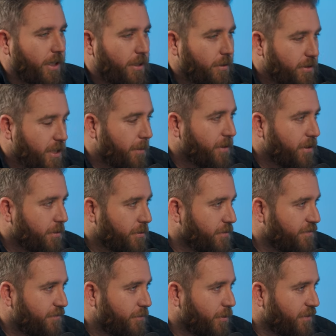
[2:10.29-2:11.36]
and there was
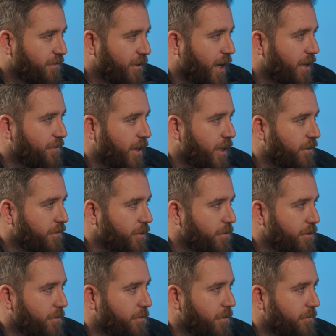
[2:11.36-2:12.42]
five, eight of you somewhere?